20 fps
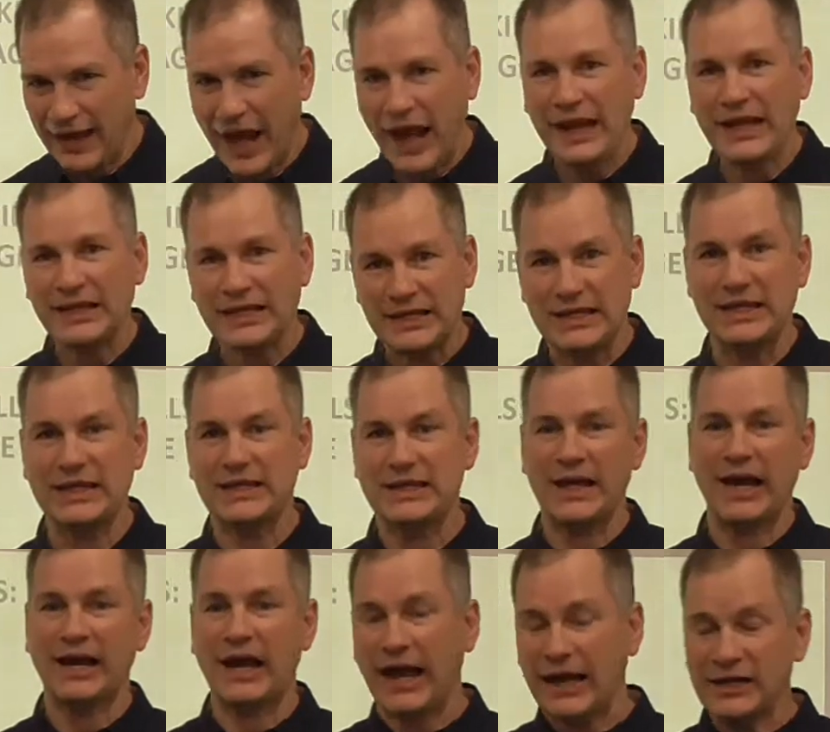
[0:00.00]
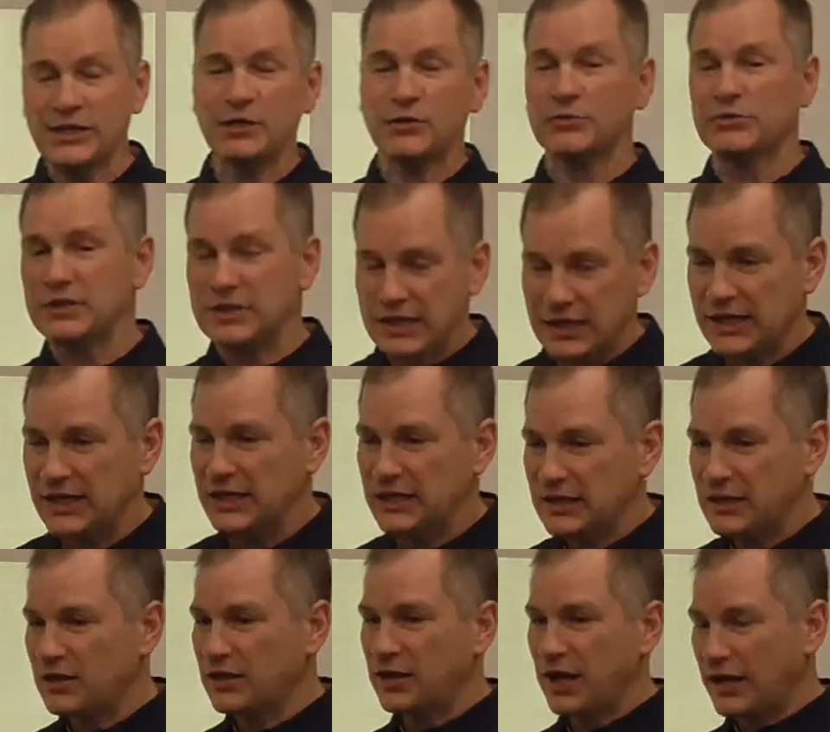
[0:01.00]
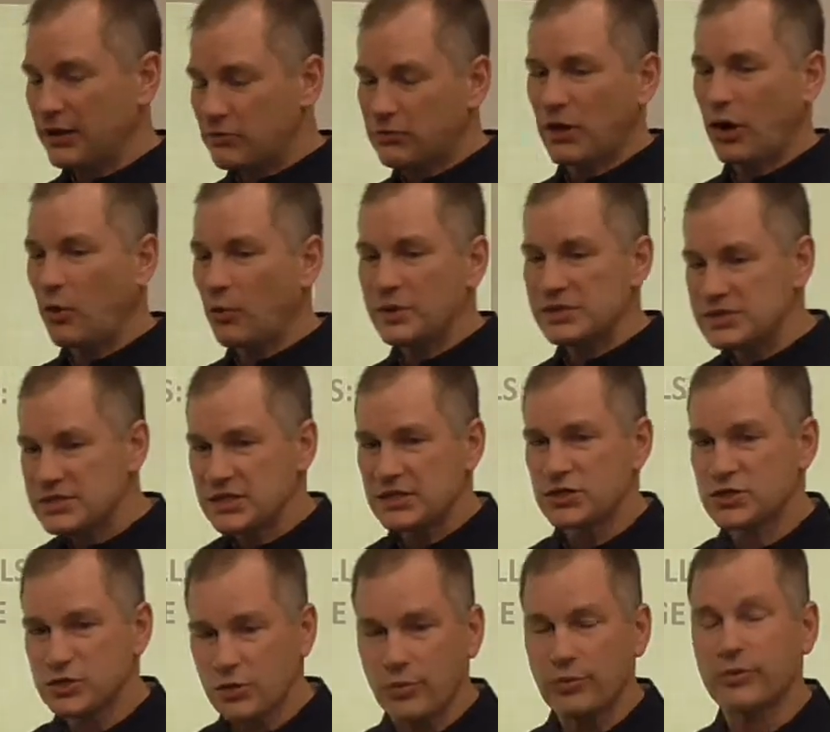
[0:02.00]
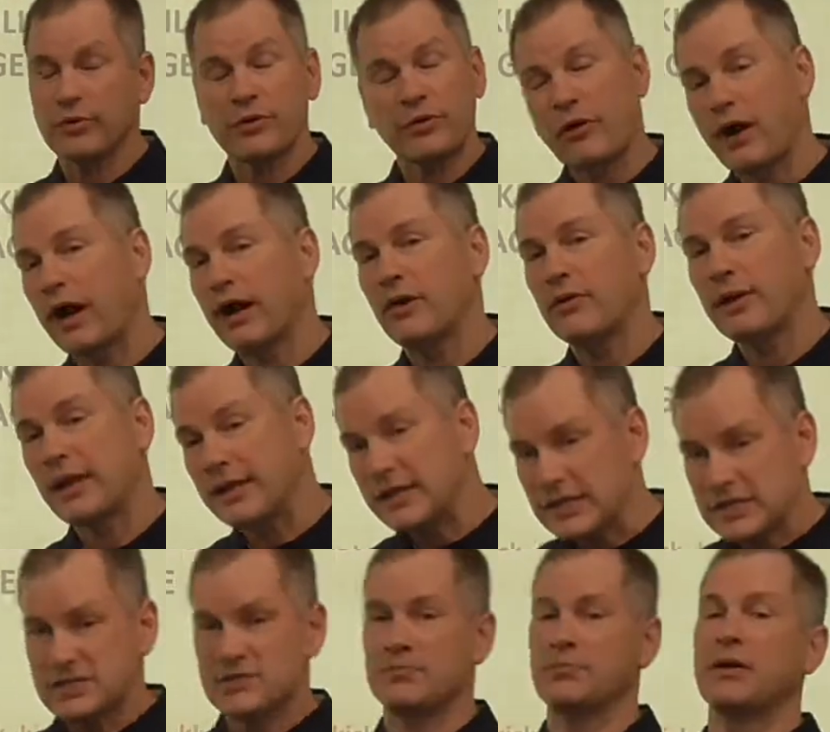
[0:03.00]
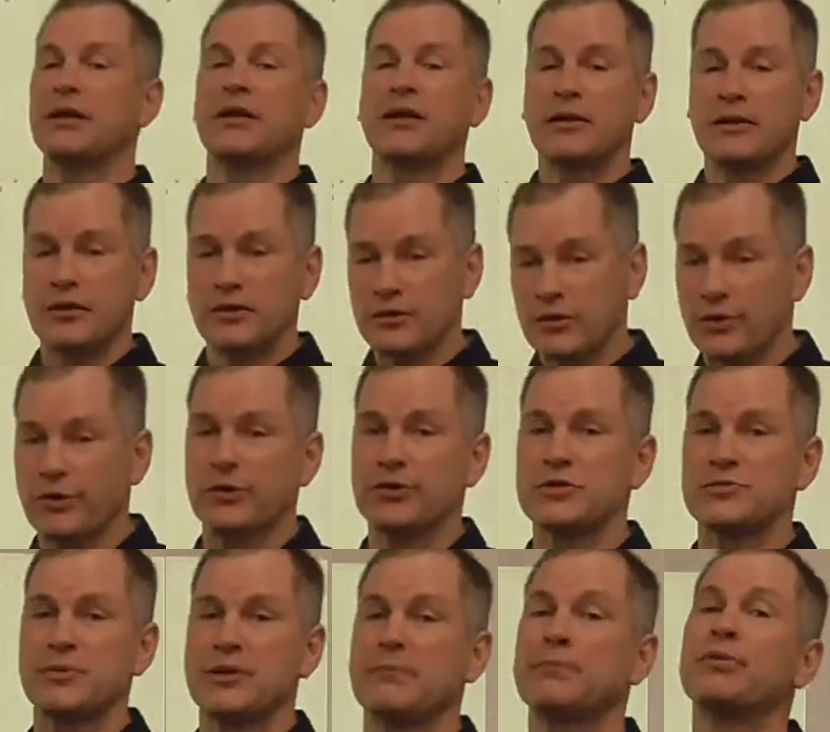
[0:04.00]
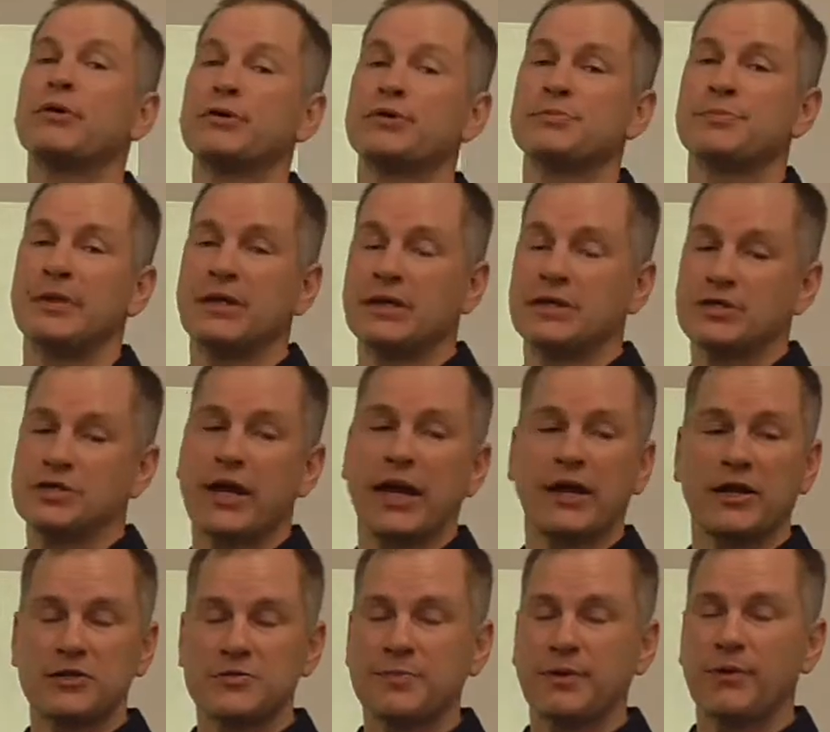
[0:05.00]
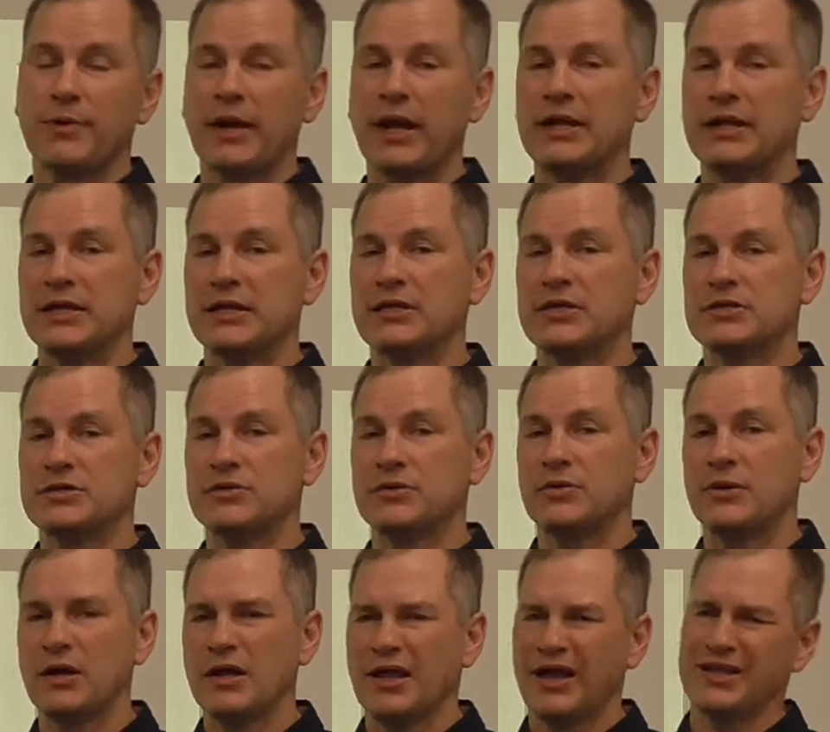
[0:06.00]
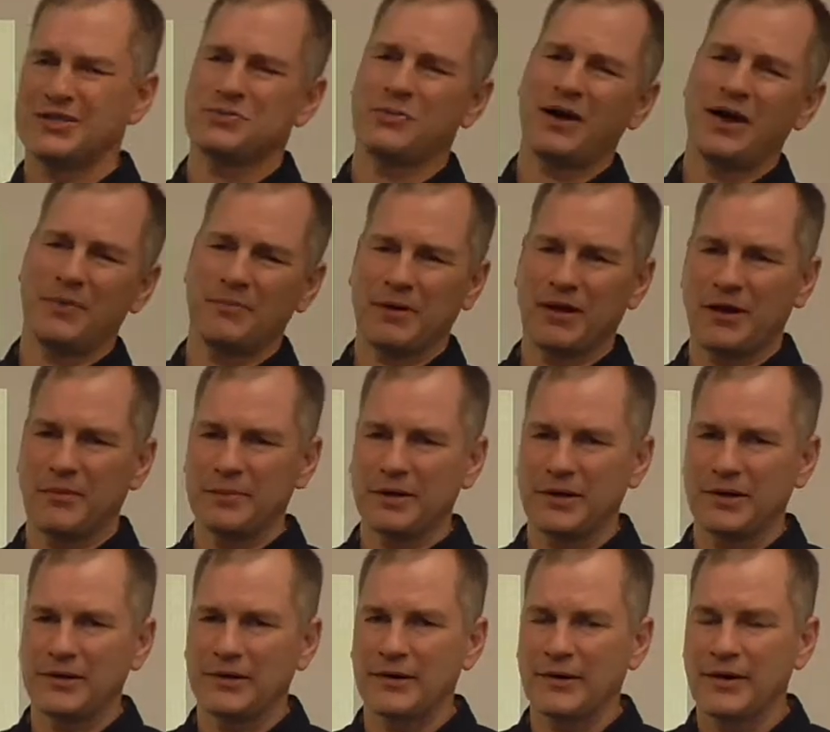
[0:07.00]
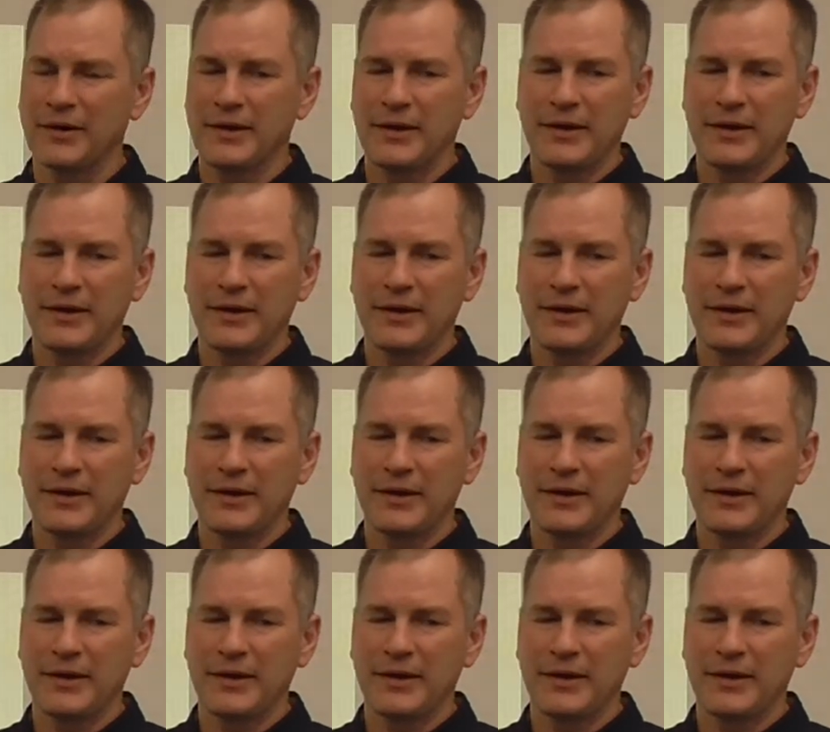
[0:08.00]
I need that. I don't always need a shoulder to cry on. I need somebody to encourage me and push me and challenge me when I need to. That's why I'm coming here.